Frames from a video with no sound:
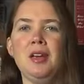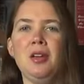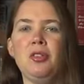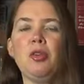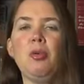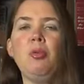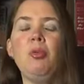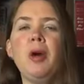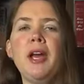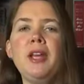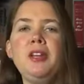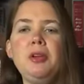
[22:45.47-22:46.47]
So
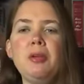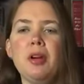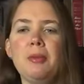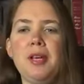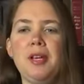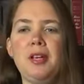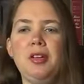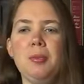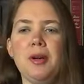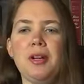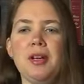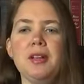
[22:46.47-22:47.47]
when you are making your
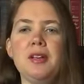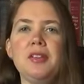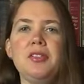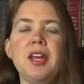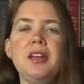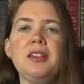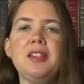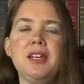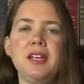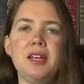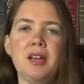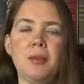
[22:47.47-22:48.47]
bucket list and
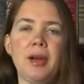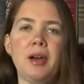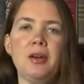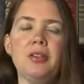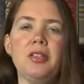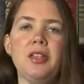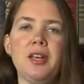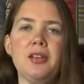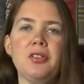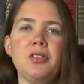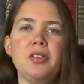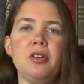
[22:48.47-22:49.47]
thinking about
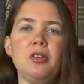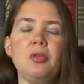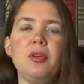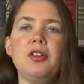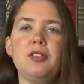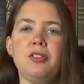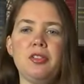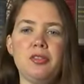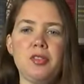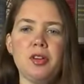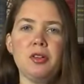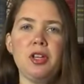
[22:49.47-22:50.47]
things that are going to
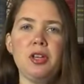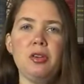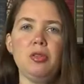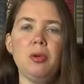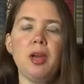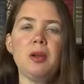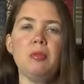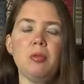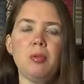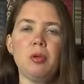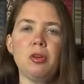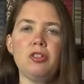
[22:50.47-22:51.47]
fulfill you and
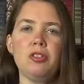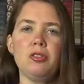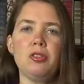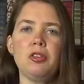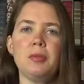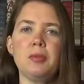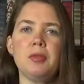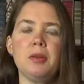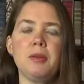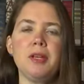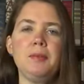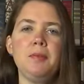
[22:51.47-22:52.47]
reward you during
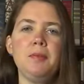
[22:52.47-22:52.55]
deployment,